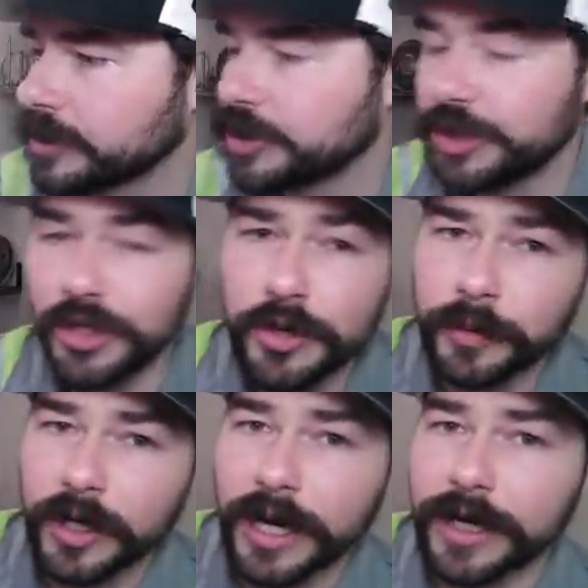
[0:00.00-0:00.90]

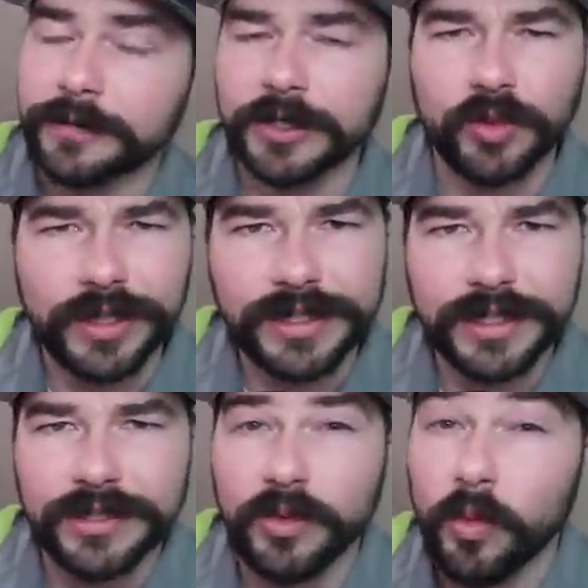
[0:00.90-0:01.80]
Super high, up to
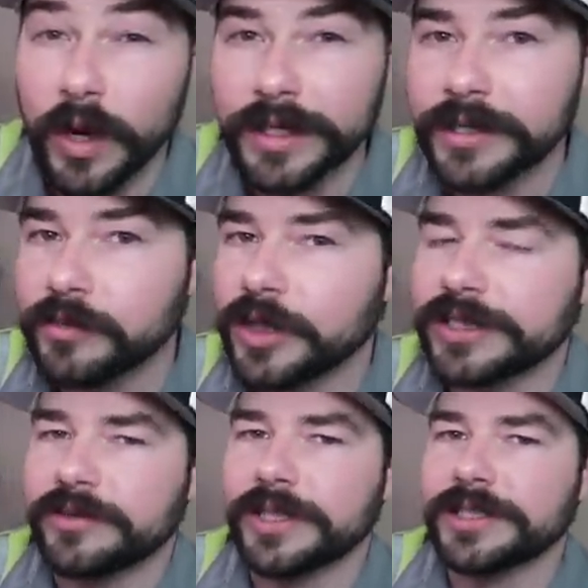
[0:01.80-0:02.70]
26 to 1
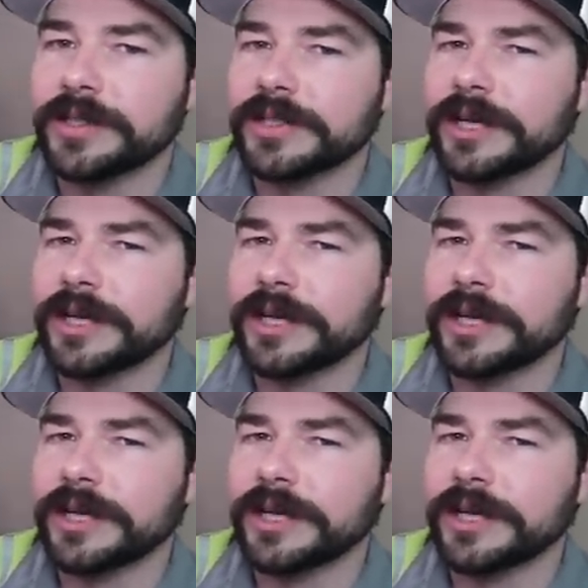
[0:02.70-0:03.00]
compression ratios.